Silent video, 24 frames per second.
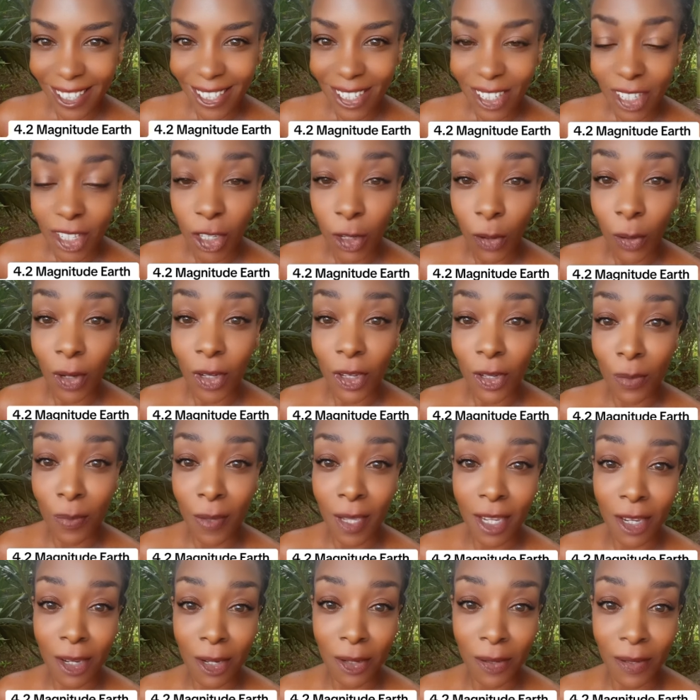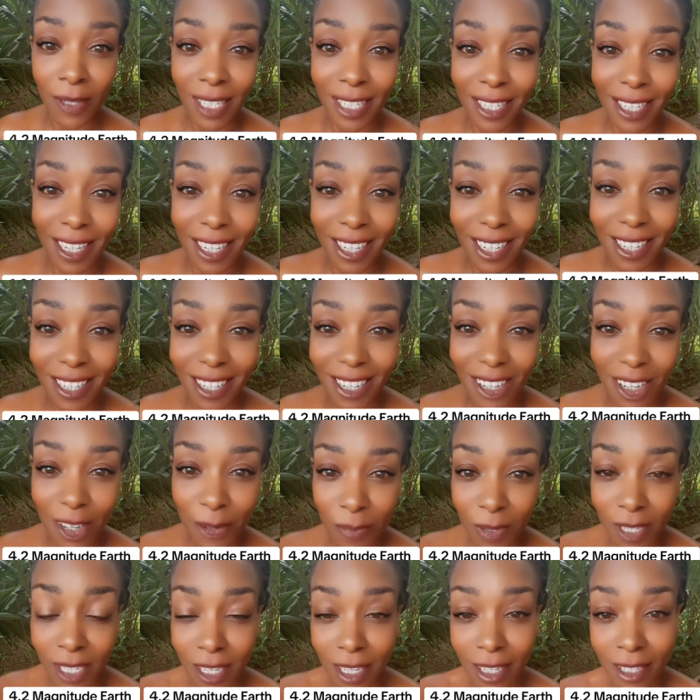So, what do you make of it? I'm
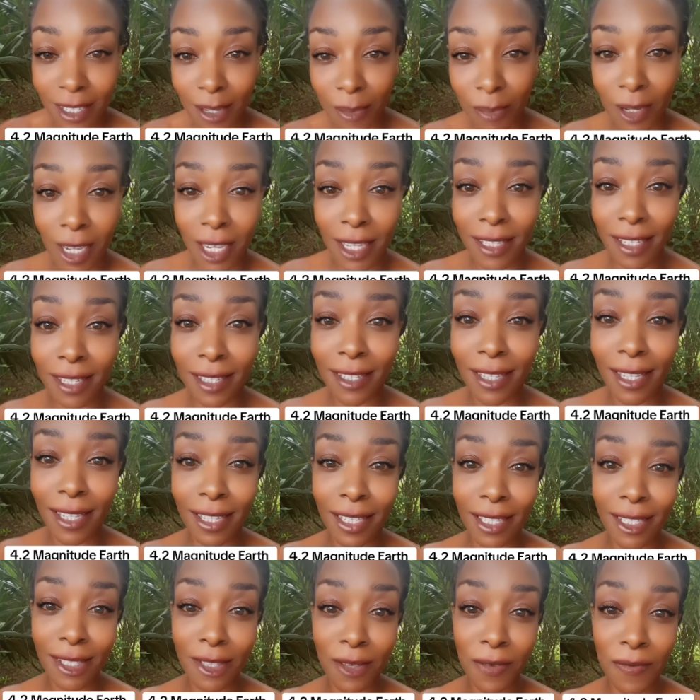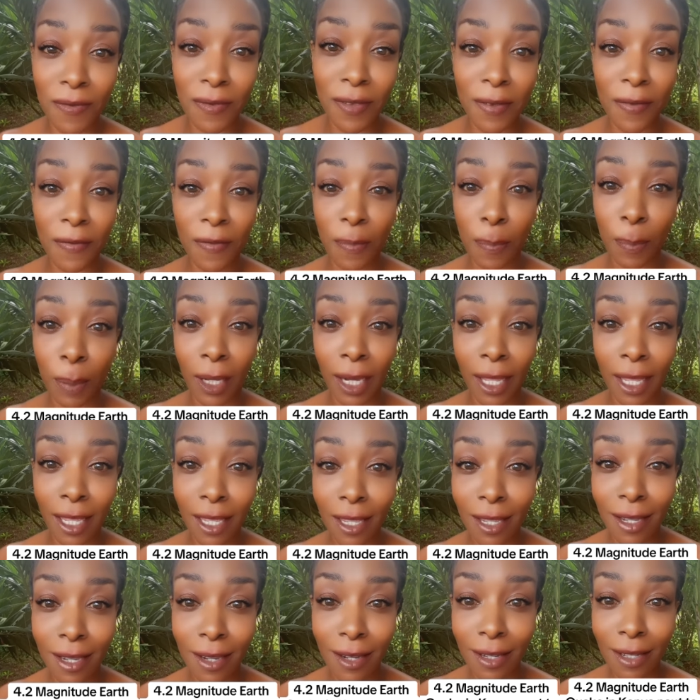seeing some guys are saying it's the fifth
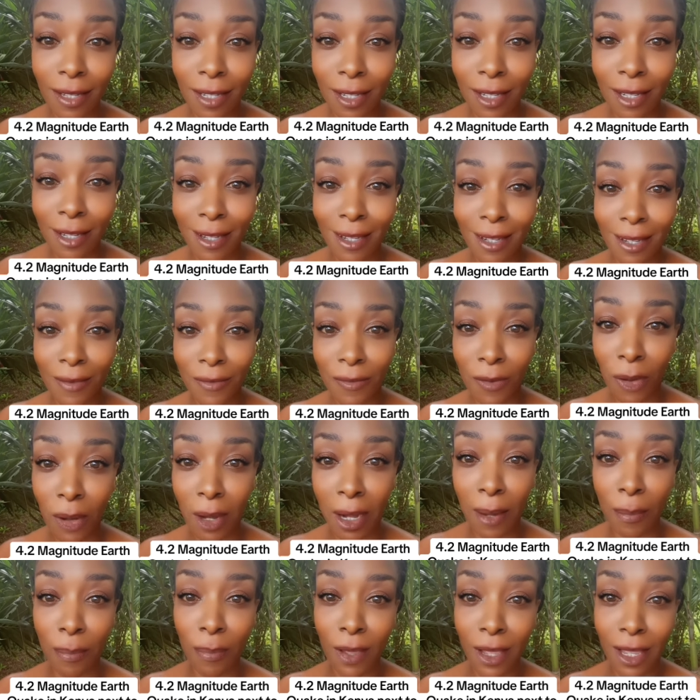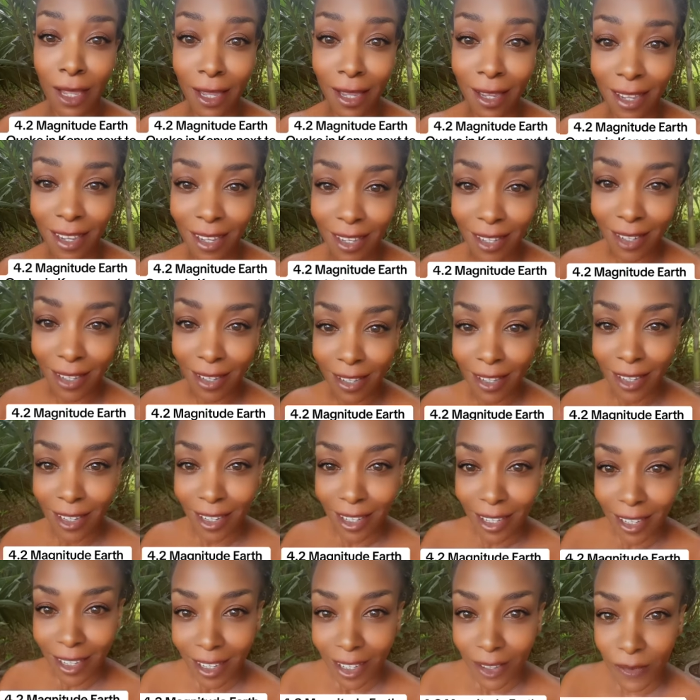plague for Nabi.
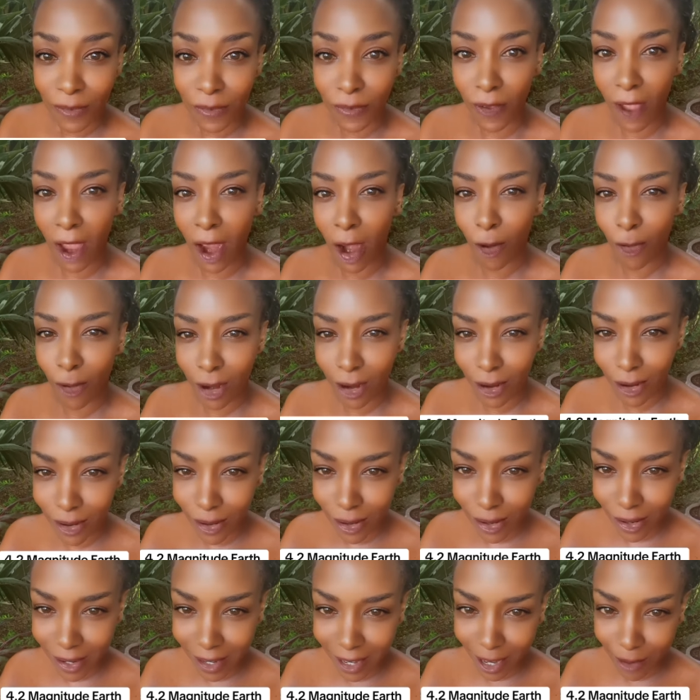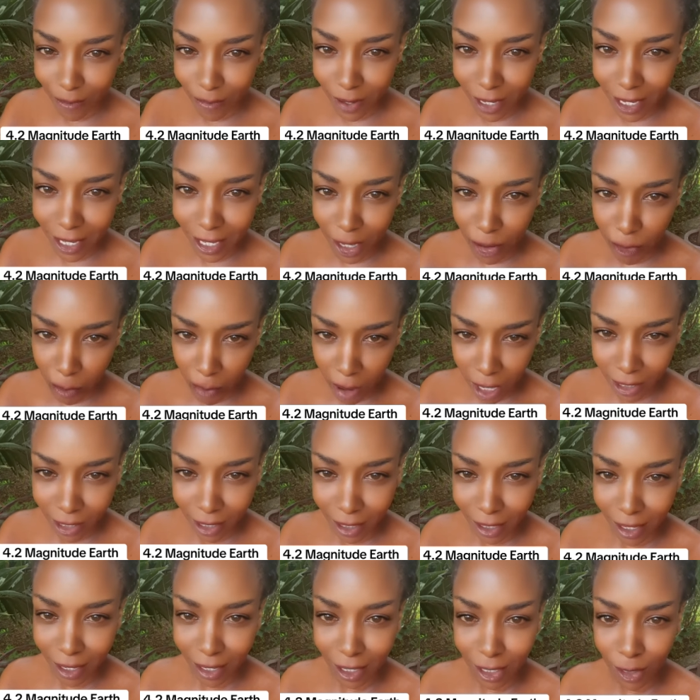Pharaoh, Nabi, he must
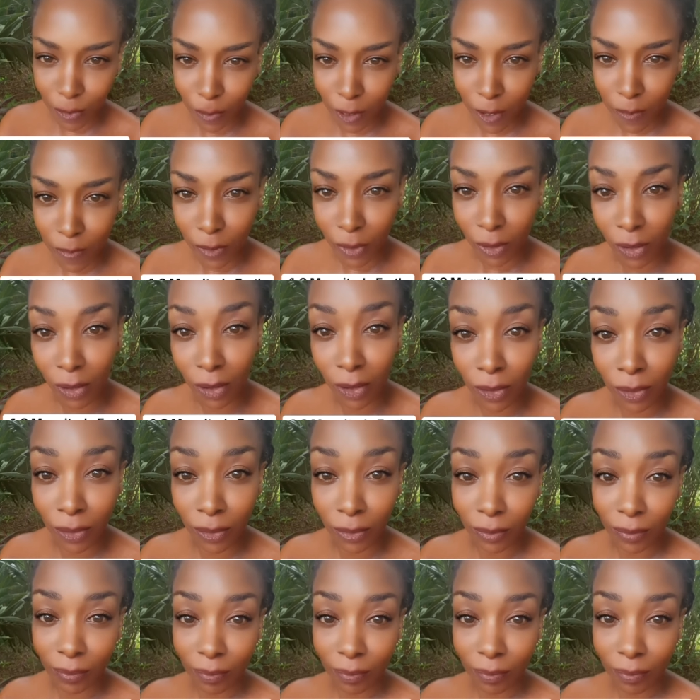let his people go.